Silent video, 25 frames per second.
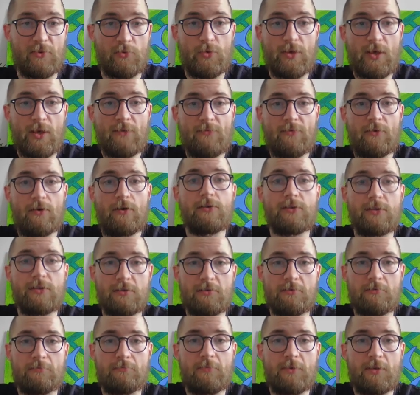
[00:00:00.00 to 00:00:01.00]
have
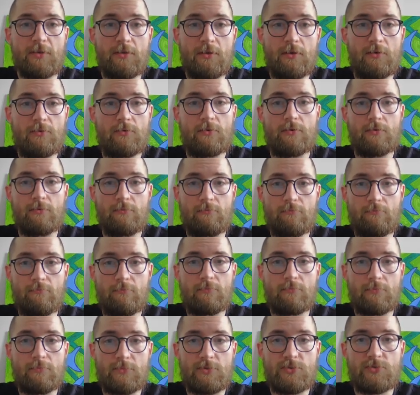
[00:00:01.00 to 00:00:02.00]
audio in our
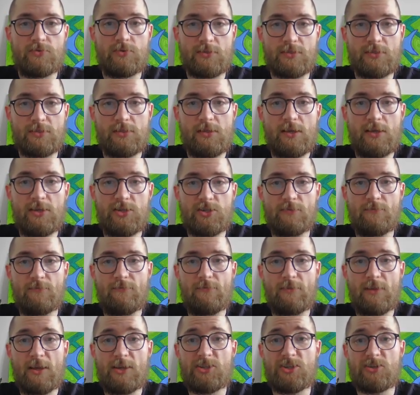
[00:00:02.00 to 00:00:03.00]
translation
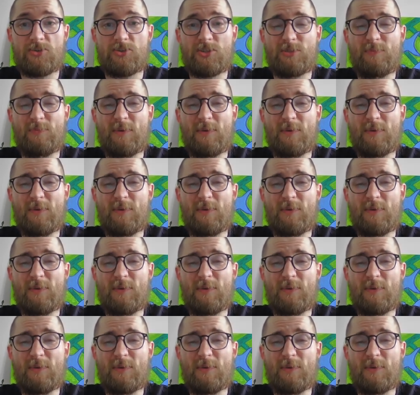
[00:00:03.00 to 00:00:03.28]
flashcards,